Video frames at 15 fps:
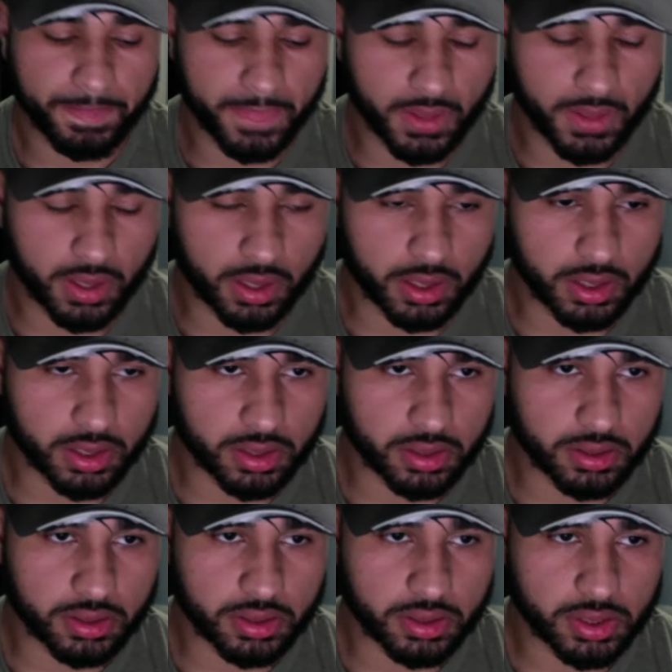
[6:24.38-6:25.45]

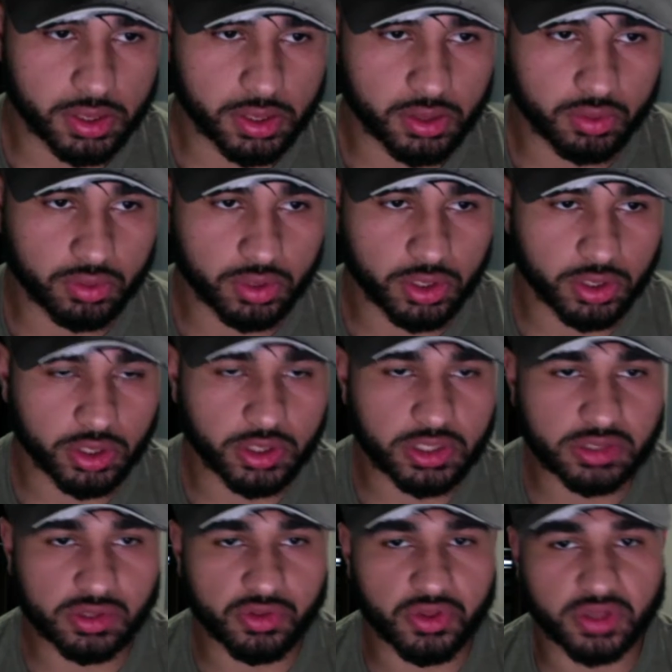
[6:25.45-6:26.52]
And these
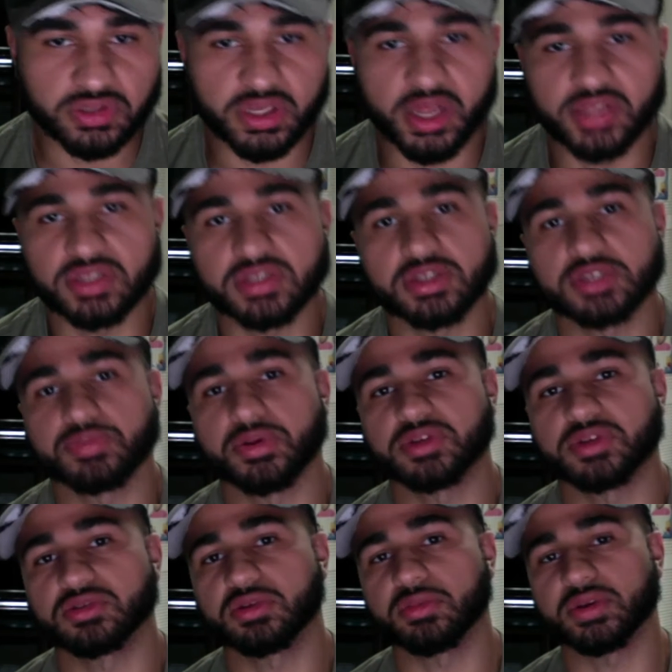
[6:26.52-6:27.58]
are things that I just
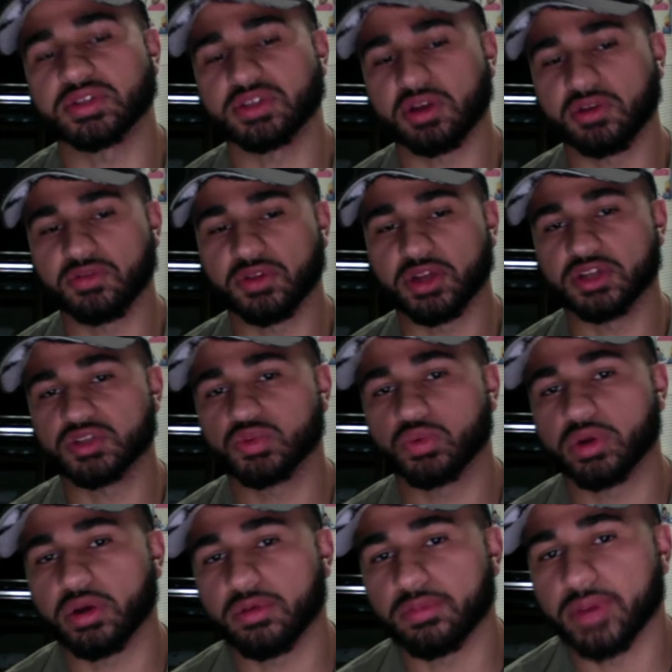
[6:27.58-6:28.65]
express to myself, and I just
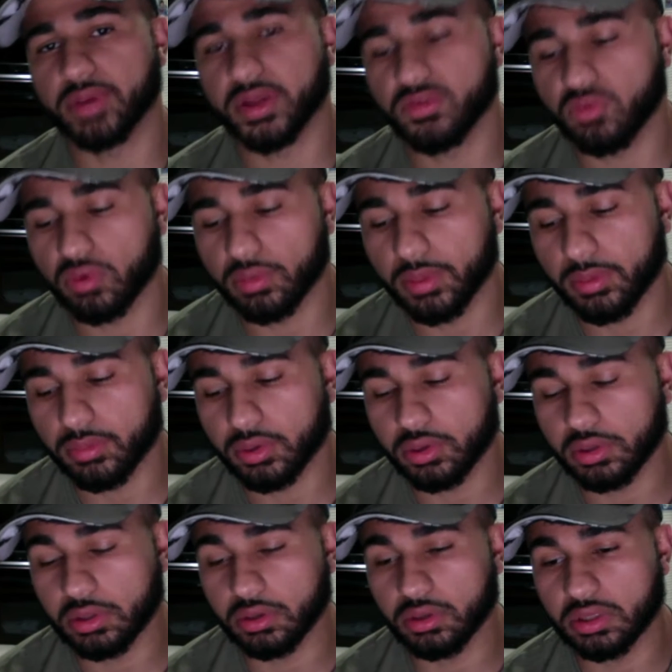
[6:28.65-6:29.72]
want everybody to remember.
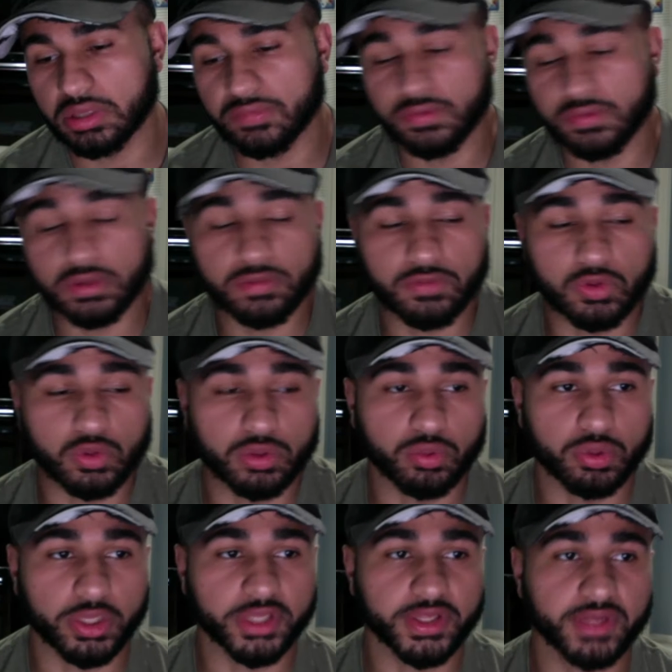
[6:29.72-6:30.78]
Even if you can
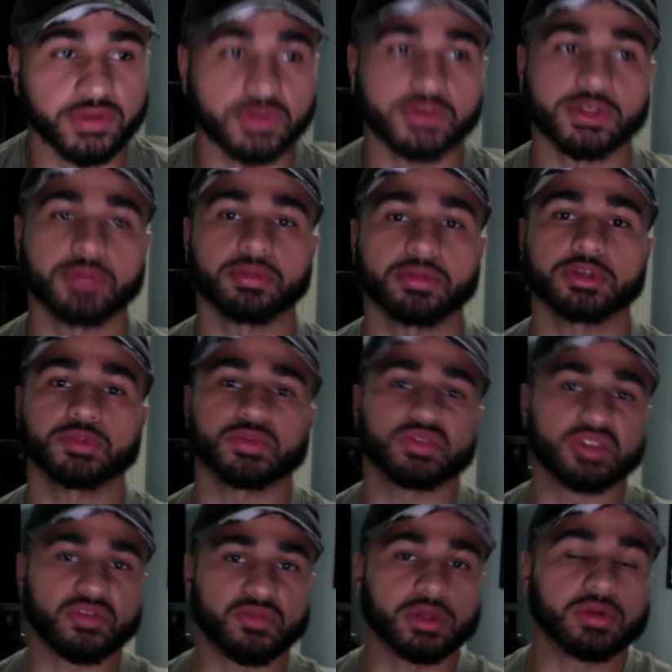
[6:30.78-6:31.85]
relate that to something
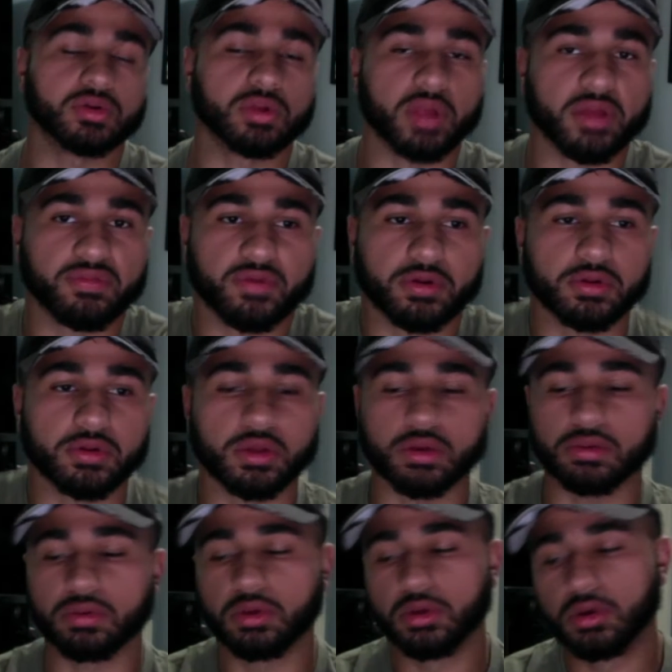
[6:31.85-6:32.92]
specific in your life right
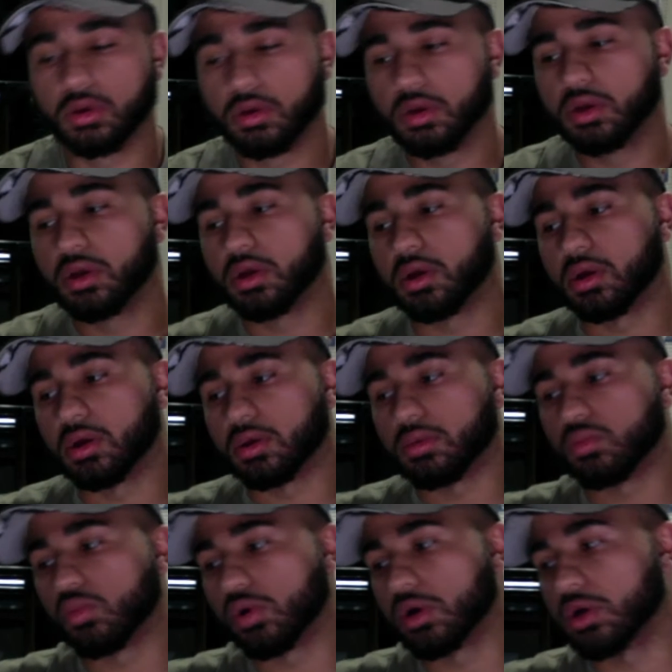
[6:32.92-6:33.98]
now,
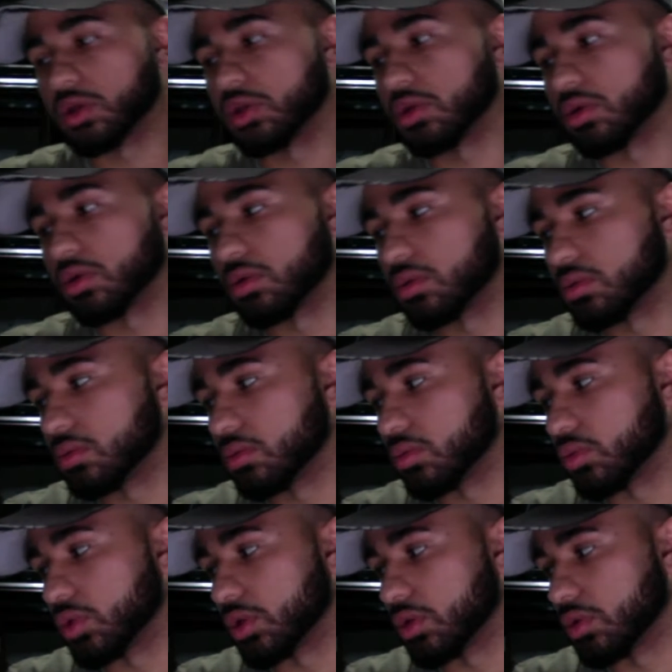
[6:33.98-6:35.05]
where
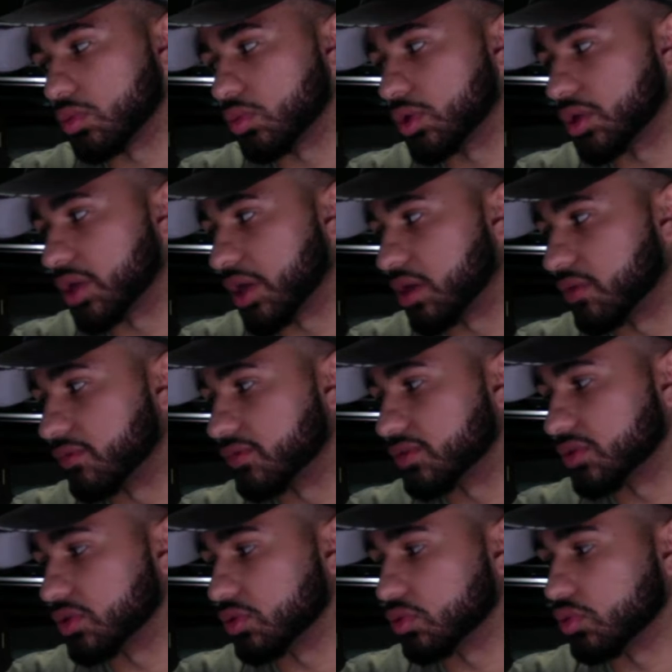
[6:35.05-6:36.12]
we kind of
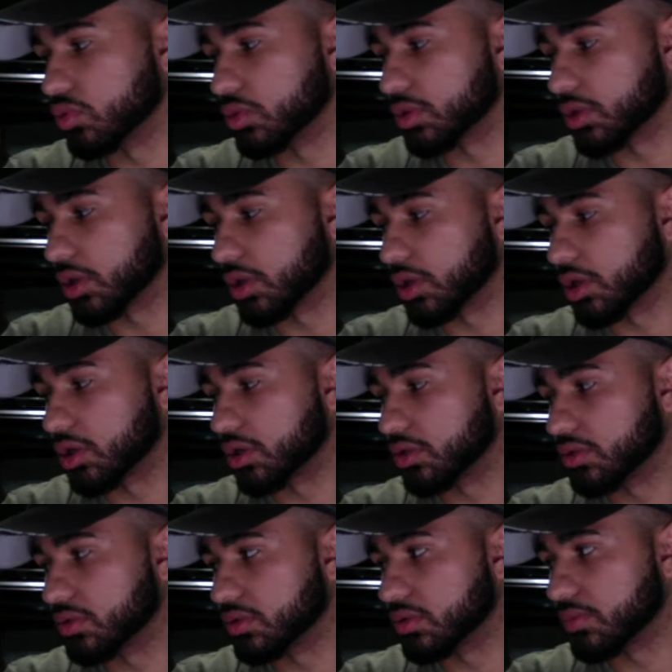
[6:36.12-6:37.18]
do
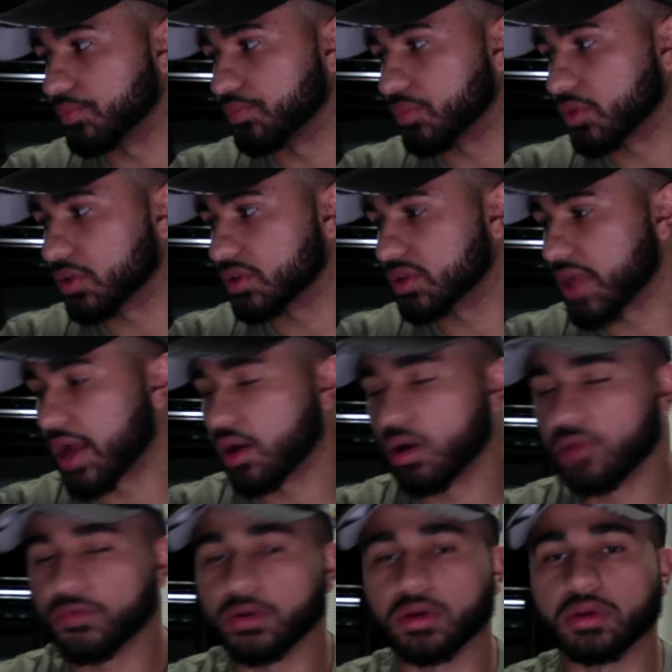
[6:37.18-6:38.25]
slack
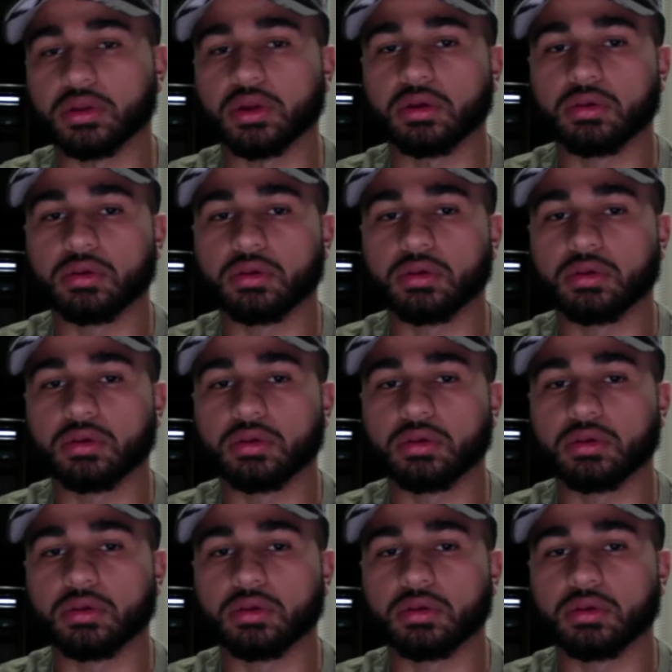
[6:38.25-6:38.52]
off here and there.